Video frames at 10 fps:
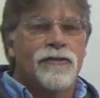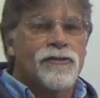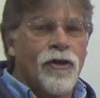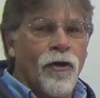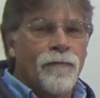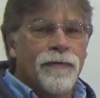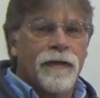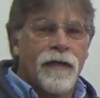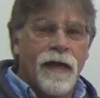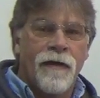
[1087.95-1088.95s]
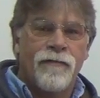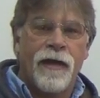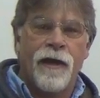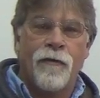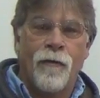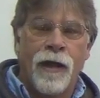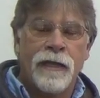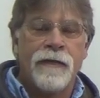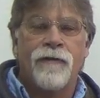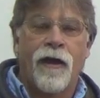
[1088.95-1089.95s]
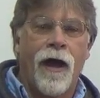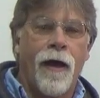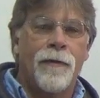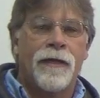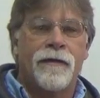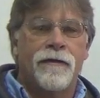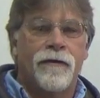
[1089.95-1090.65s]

So if you want to leave a comment